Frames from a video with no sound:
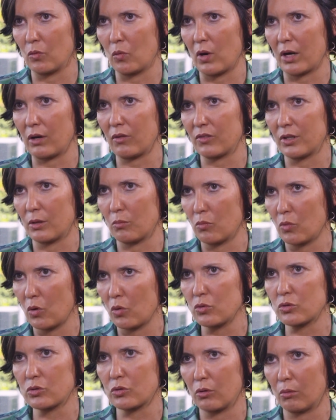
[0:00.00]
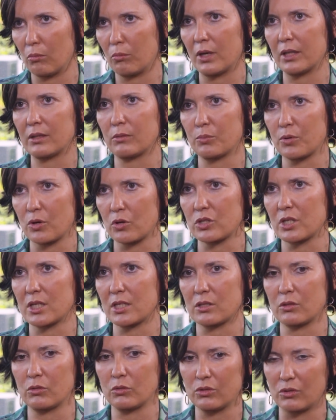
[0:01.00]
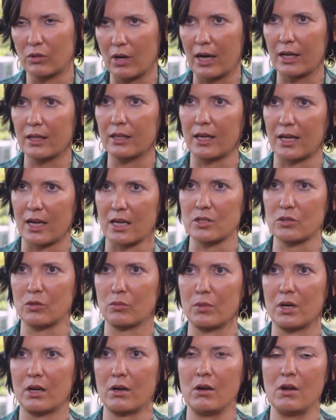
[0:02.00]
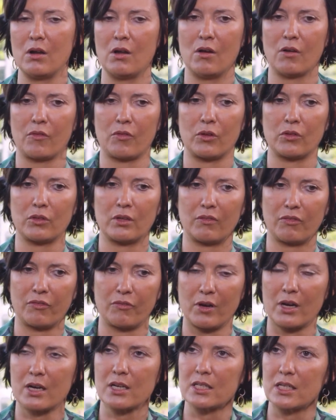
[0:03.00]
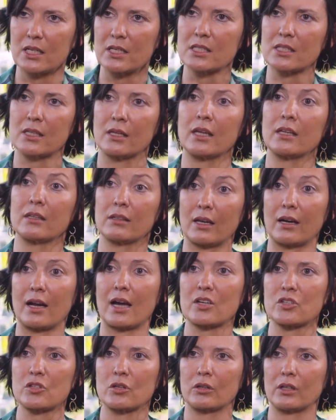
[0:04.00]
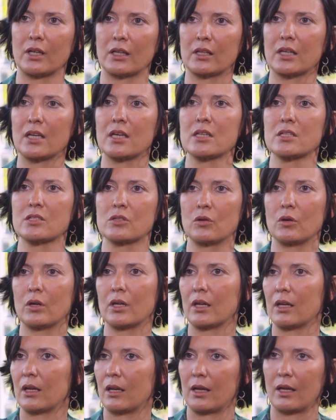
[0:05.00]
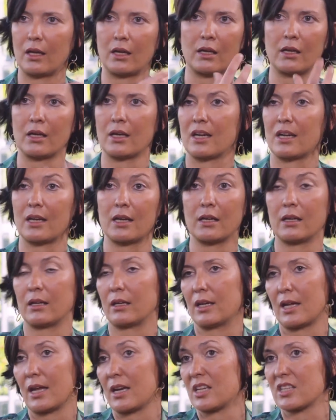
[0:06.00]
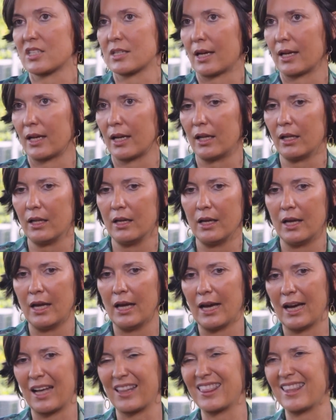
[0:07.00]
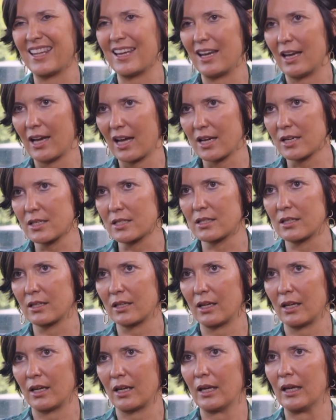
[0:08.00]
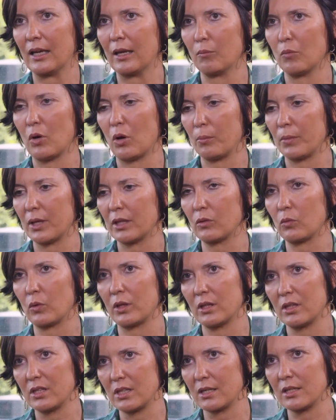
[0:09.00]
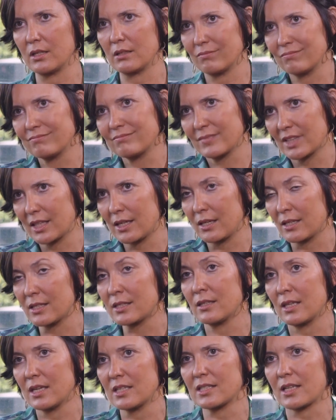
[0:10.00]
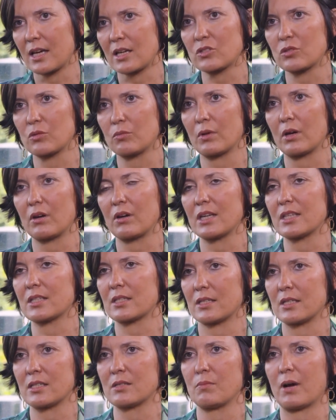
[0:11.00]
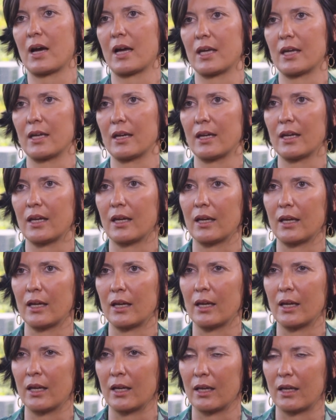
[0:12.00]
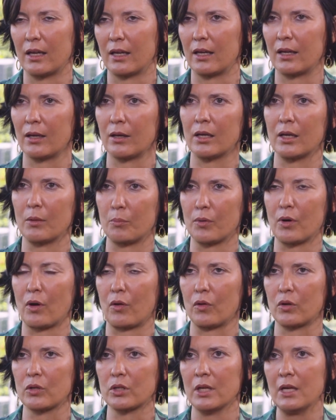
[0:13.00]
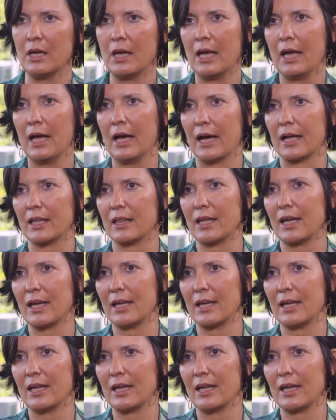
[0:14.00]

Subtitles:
one of the most complete process to track the customer from the first interaction that he is doing in any channel and the last moment when this customer is buying a product. And